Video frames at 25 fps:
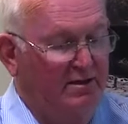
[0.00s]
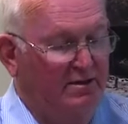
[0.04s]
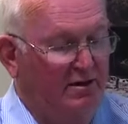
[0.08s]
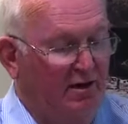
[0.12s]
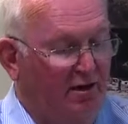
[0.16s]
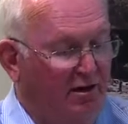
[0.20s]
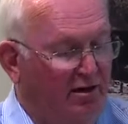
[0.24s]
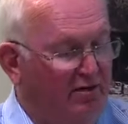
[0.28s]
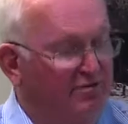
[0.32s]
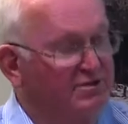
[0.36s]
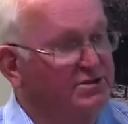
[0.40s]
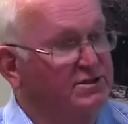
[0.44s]

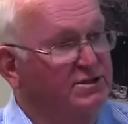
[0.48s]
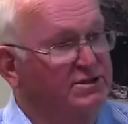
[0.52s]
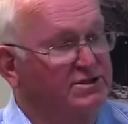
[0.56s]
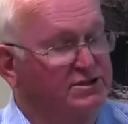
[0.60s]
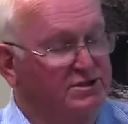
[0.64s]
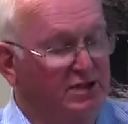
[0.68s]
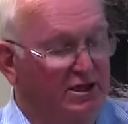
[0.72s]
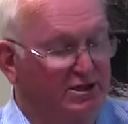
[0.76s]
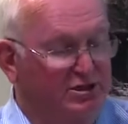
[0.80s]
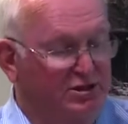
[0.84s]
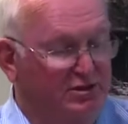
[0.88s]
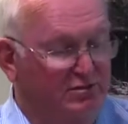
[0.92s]
Coal is an
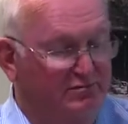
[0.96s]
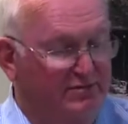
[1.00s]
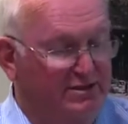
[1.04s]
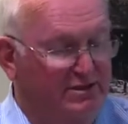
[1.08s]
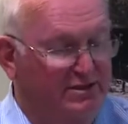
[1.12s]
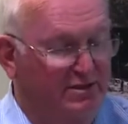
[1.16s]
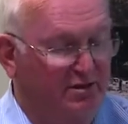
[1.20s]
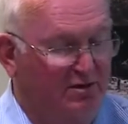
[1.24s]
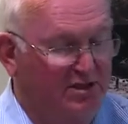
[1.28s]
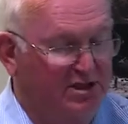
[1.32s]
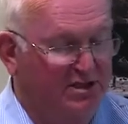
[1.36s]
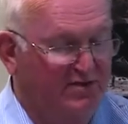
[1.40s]
essential
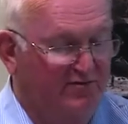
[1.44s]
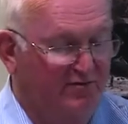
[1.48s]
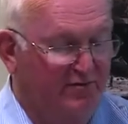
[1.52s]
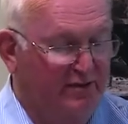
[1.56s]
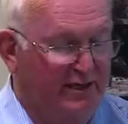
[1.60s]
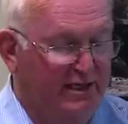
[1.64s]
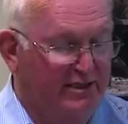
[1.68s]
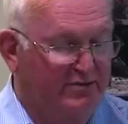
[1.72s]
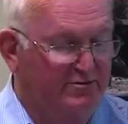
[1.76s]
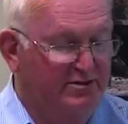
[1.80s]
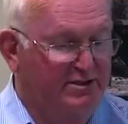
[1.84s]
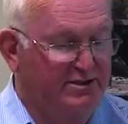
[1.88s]
resource for
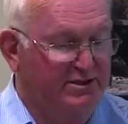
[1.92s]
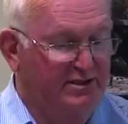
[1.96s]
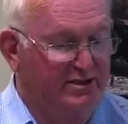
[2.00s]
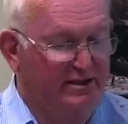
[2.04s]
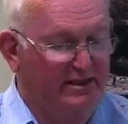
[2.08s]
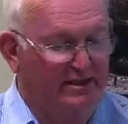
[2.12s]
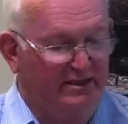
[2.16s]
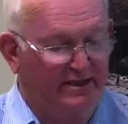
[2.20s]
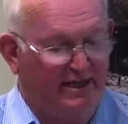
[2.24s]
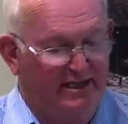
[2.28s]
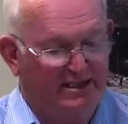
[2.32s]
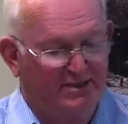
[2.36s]

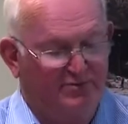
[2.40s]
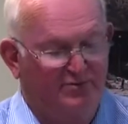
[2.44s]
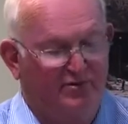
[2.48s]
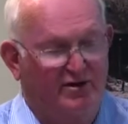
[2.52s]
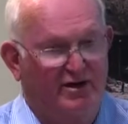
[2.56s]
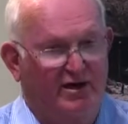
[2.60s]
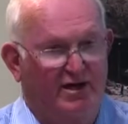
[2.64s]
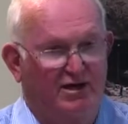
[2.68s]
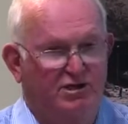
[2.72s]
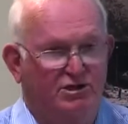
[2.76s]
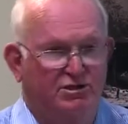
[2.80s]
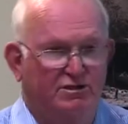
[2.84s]
electricity, gas
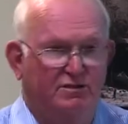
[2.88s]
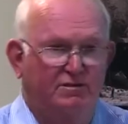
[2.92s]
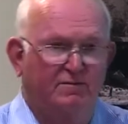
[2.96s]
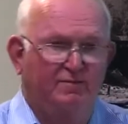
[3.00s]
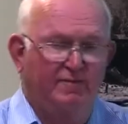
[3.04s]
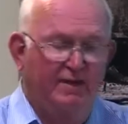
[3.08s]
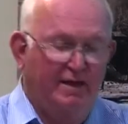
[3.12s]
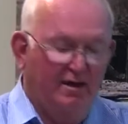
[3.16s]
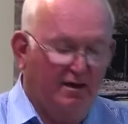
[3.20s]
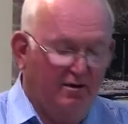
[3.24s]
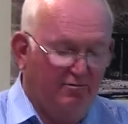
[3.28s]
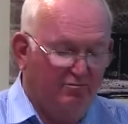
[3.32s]
production,
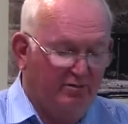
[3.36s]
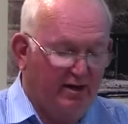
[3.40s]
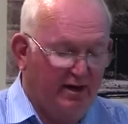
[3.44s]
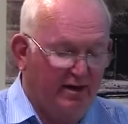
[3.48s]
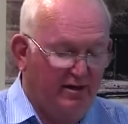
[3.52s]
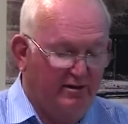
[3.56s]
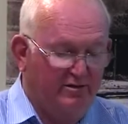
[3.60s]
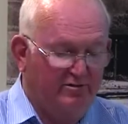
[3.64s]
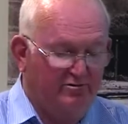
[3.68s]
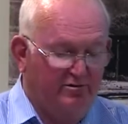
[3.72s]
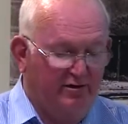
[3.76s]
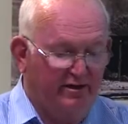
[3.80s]

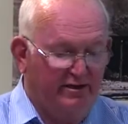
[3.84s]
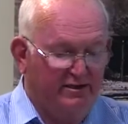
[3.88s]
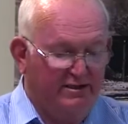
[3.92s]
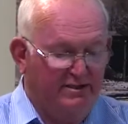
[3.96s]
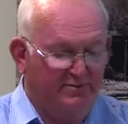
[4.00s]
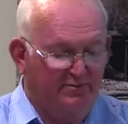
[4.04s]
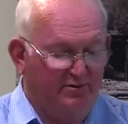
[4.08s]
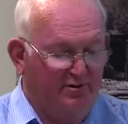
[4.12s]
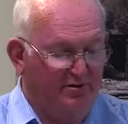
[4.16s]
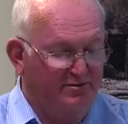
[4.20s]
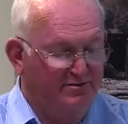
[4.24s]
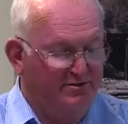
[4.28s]
rail
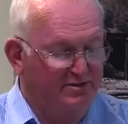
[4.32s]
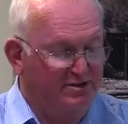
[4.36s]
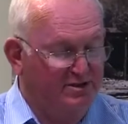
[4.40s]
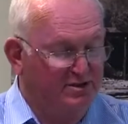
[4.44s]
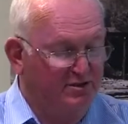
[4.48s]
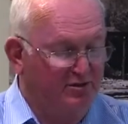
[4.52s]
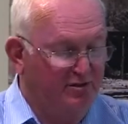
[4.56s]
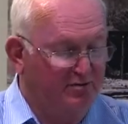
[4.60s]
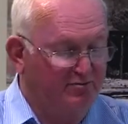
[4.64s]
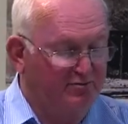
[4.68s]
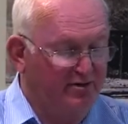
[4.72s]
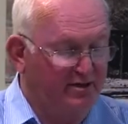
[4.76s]
transport,
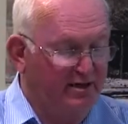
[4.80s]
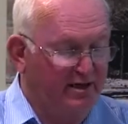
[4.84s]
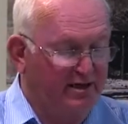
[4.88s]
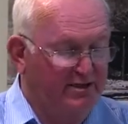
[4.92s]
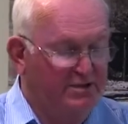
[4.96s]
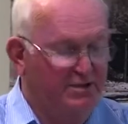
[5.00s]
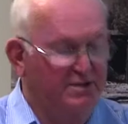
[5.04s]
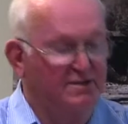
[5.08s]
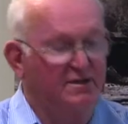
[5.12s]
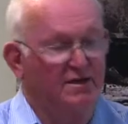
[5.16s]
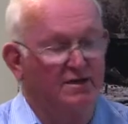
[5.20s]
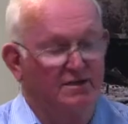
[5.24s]
steel
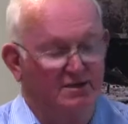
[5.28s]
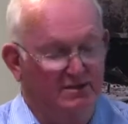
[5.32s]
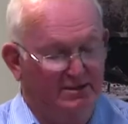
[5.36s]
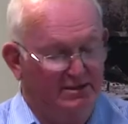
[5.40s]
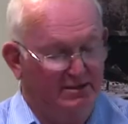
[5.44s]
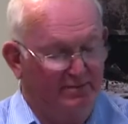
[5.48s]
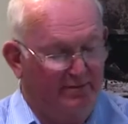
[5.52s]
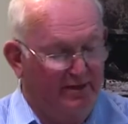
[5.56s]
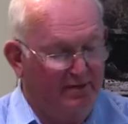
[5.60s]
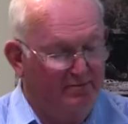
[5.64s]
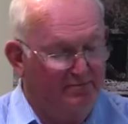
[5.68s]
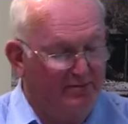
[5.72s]
production,
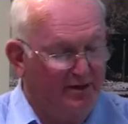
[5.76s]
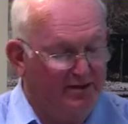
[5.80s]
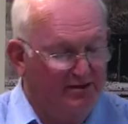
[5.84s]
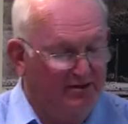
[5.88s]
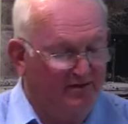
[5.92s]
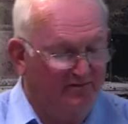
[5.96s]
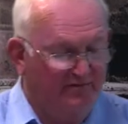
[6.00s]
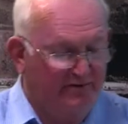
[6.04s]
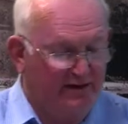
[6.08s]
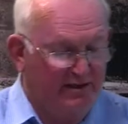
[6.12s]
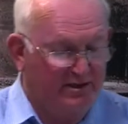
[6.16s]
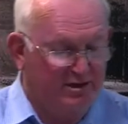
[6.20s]
cement
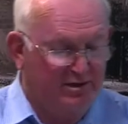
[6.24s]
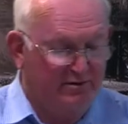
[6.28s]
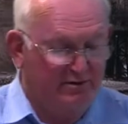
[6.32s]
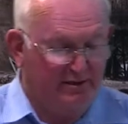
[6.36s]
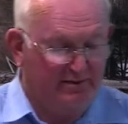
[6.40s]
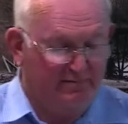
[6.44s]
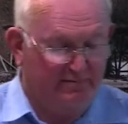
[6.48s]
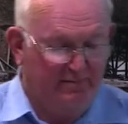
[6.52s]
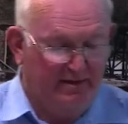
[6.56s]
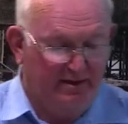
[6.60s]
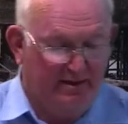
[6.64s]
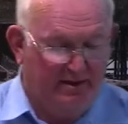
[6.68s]

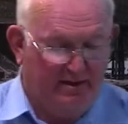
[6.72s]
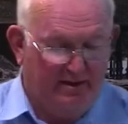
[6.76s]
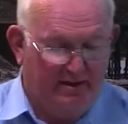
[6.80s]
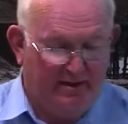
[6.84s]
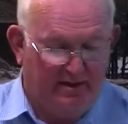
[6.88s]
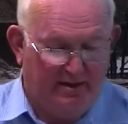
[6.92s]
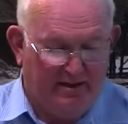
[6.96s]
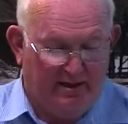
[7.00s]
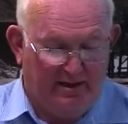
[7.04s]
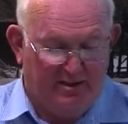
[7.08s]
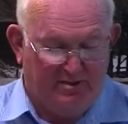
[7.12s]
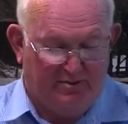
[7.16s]
manufacturing,
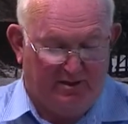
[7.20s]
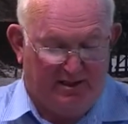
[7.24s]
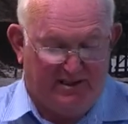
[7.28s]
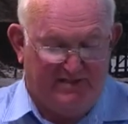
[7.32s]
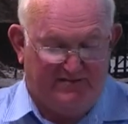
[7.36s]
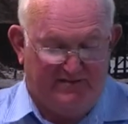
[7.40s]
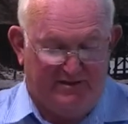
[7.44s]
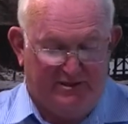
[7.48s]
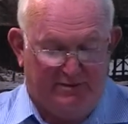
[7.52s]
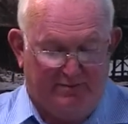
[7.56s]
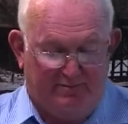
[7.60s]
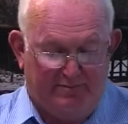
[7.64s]
as well
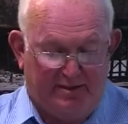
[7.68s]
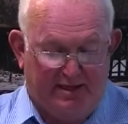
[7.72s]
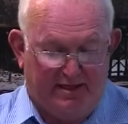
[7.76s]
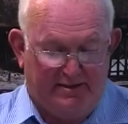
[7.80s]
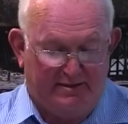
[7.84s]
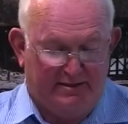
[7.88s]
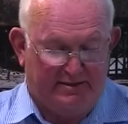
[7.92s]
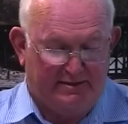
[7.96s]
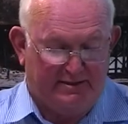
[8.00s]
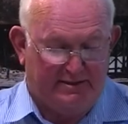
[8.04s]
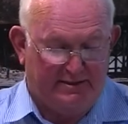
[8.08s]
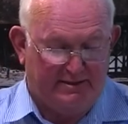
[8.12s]
as fishing
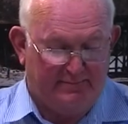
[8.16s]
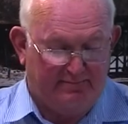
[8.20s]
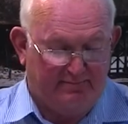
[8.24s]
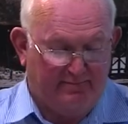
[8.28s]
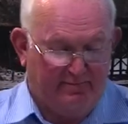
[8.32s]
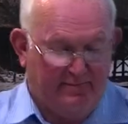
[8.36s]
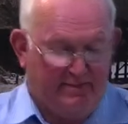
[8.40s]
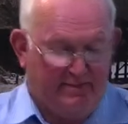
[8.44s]
bunkers.